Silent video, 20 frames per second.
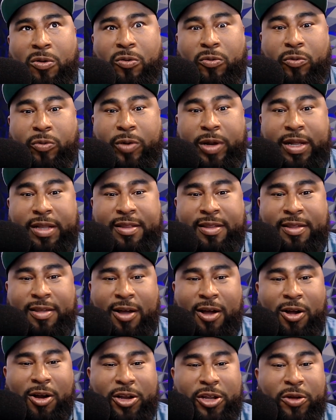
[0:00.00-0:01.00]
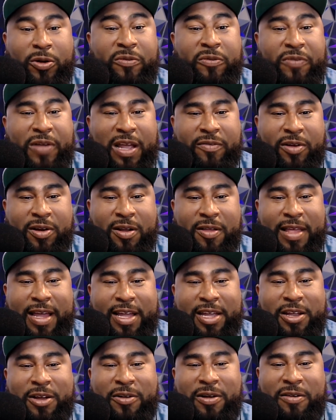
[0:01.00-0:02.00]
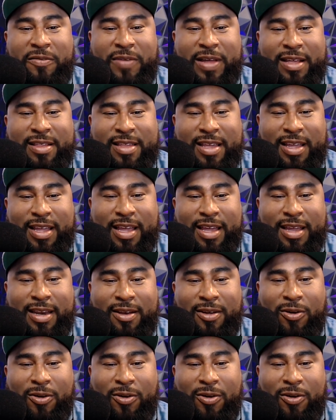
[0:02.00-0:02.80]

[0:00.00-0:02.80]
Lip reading: REITs are your favorite or that you're investing in